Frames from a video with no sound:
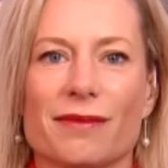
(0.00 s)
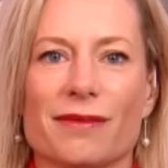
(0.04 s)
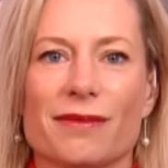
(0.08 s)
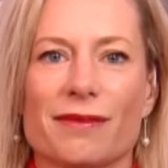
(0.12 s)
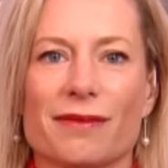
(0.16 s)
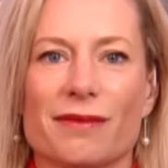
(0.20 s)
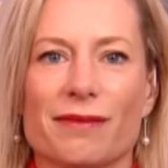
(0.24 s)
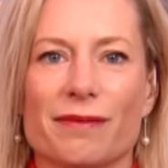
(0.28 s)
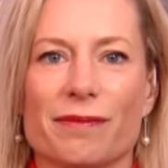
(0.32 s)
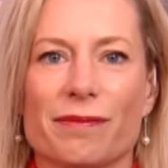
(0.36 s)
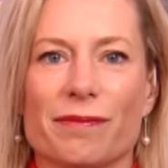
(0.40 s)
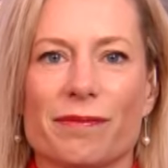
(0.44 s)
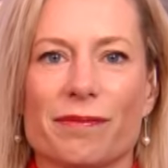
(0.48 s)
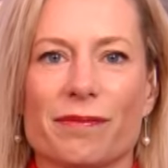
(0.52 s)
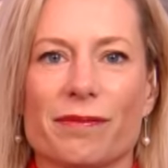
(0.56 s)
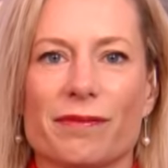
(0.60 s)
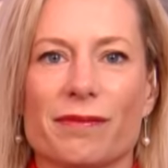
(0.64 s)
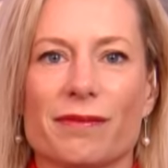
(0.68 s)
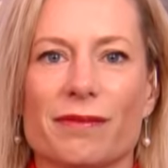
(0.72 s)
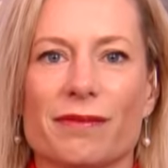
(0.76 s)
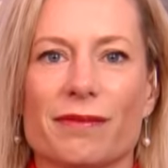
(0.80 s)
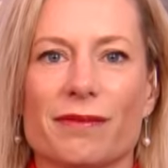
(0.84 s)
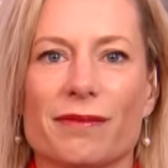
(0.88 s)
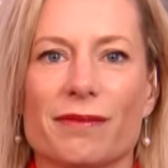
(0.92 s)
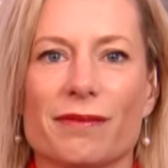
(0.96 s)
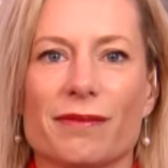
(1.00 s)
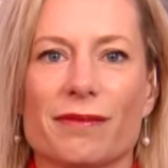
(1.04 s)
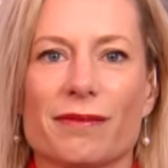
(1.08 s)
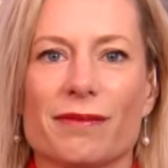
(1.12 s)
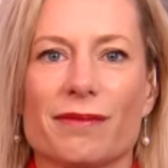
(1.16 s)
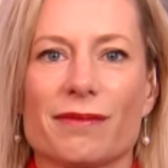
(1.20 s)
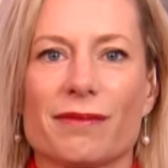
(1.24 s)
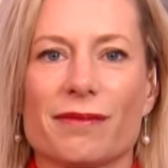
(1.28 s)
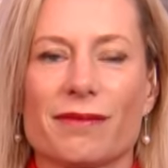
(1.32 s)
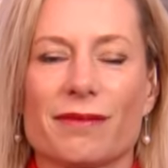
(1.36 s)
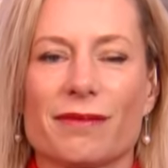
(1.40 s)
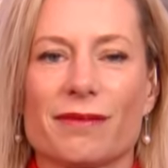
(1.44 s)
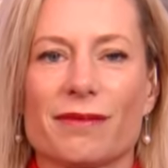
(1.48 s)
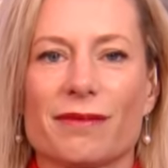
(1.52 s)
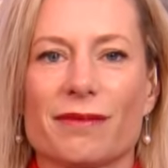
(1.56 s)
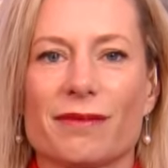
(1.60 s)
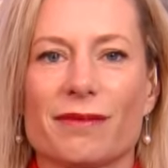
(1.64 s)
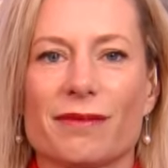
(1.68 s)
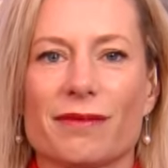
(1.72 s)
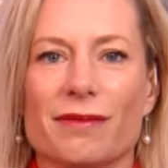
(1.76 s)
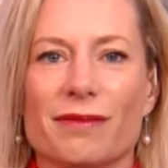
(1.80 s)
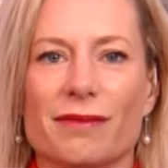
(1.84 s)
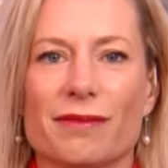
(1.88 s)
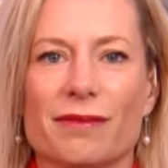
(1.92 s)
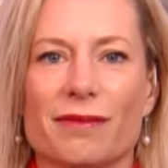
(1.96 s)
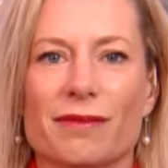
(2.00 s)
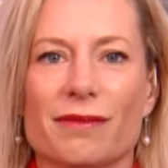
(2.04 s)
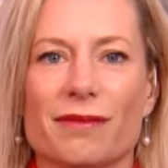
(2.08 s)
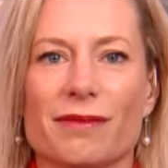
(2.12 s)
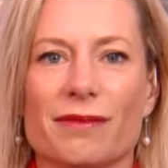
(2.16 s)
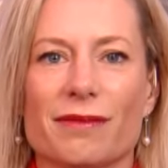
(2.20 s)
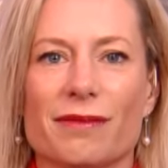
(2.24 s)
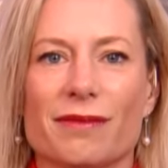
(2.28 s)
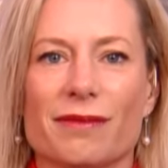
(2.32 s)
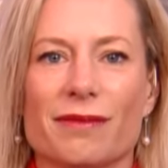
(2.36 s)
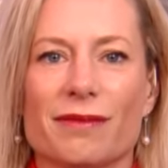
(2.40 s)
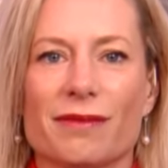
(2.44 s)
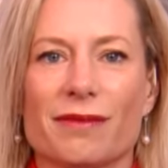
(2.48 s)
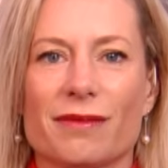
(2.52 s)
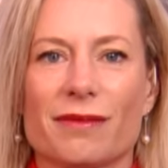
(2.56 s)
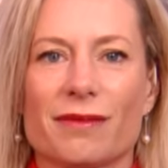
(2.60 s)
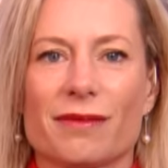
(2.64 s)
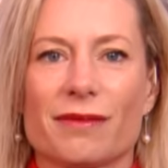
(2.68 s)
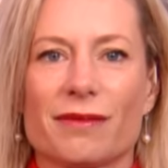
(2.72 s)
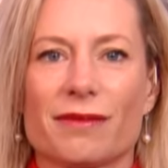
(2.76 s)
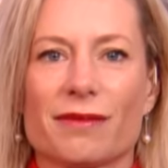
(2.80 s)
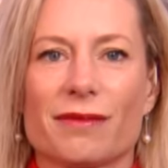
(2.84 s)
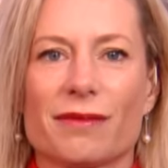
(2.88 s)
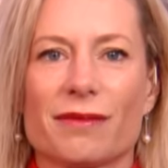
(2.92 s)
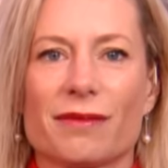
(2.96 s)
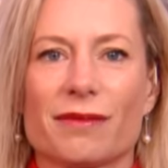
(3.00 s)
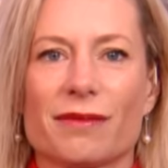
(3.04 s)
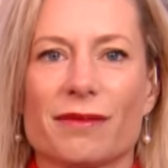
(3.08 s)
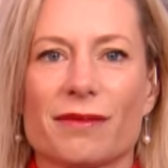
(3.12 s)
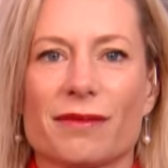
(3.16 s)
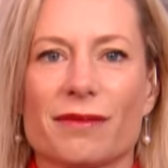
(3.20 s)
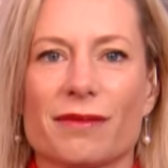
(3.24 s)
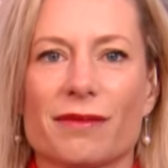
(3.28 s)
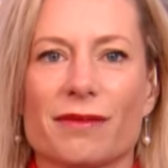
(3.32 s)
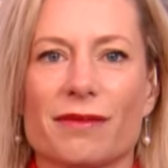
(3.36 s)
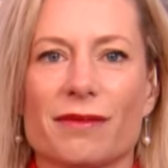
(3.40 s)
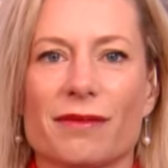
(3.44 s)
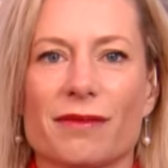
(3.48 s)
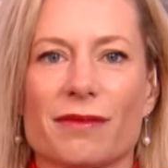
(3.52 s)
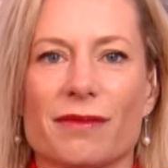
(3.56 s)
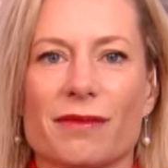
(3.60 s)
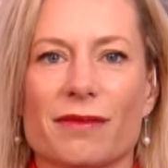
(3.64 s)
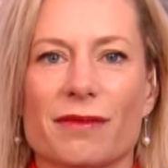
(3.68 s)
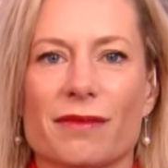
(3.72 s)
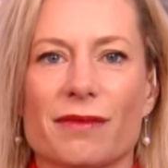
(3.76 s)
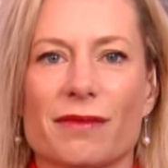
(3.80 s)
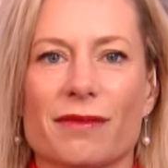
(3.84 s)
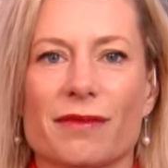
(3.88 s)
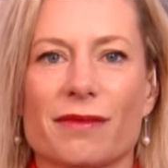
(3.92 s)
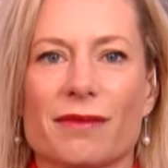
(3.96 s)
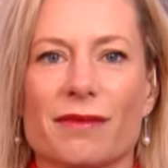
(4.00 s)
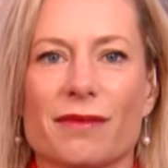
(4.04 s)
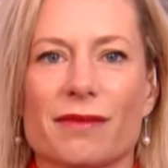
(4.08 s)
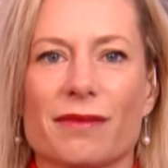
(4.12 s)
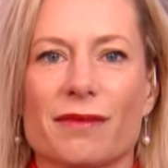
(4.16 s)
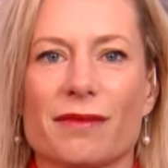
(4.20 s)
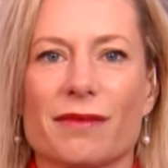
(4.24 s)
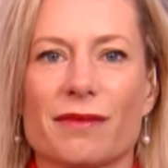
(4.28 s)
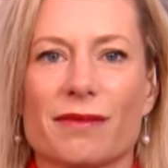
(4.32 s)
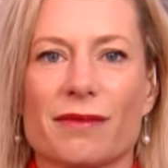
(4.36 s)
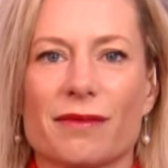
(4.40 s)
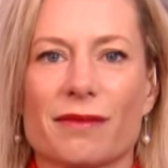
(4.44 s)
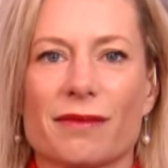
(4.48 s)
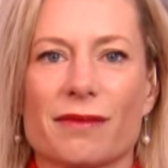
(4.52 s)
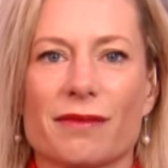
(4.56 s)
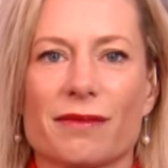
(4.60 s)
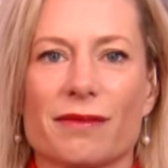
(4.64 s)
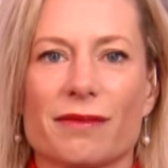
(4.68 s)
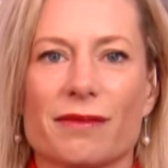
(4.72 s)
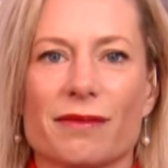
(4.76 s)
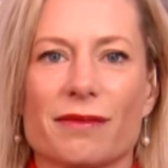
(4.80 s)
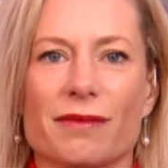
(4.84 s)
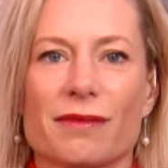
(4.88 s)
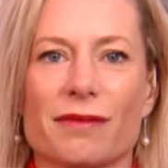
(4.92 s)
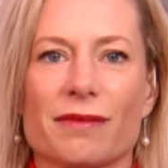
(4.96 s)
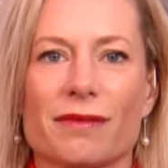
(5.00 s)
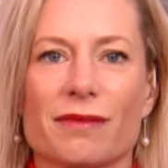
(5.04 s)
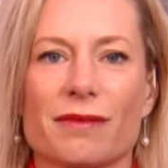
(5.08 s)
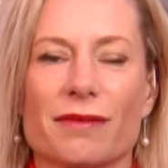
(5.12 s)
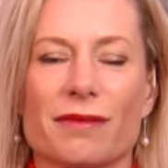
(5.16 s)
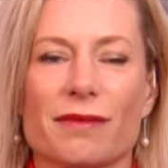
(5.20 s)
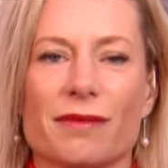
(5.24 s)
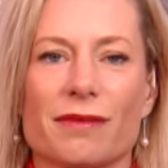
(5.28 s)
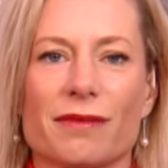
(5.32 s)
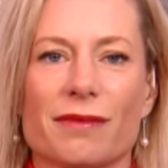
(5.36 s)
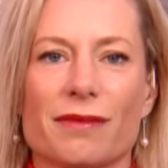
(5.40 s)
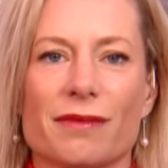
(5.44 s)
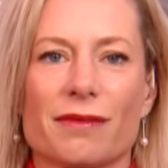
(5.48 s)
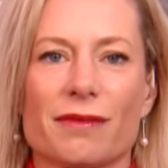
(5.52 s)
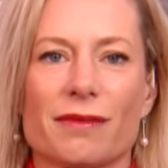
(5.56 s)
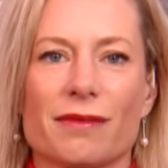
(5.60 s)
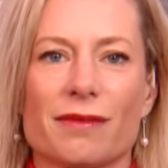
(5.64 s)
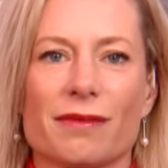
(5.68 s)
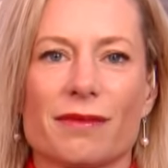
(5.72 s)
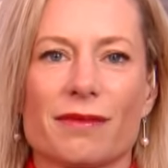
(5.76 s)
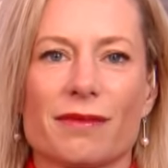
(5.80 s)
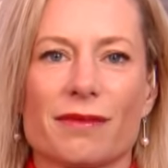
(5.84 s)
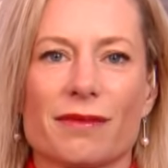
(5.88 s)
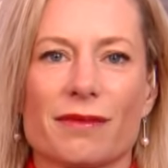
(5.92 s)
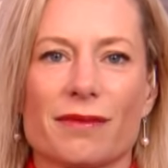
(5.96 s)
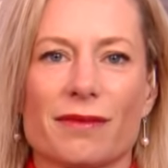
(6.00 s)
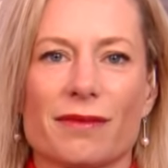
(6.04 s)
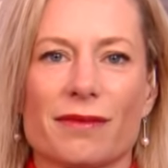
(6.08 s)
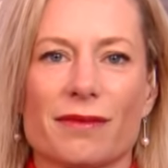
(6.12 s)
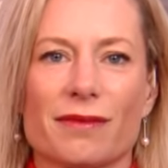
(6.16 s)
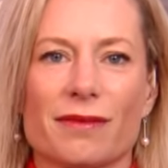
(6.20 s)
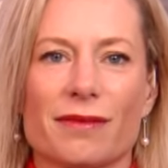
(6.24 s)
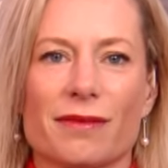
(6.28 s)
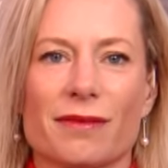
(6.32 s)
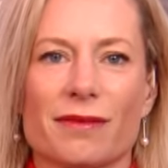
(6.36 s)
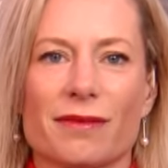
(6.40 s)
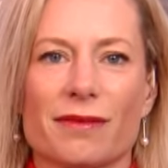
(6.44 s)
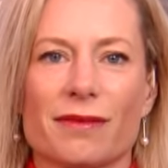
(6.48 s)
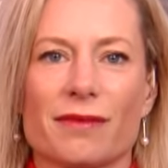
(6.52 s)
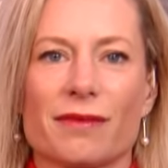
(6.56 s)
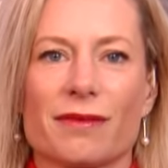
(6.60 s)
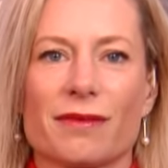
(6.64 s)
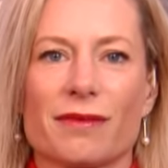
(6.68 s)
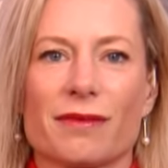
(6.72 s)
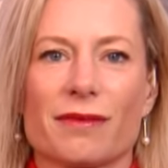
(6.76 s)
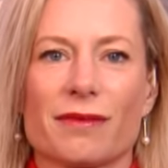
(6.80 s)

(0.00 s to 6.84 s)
[no speech]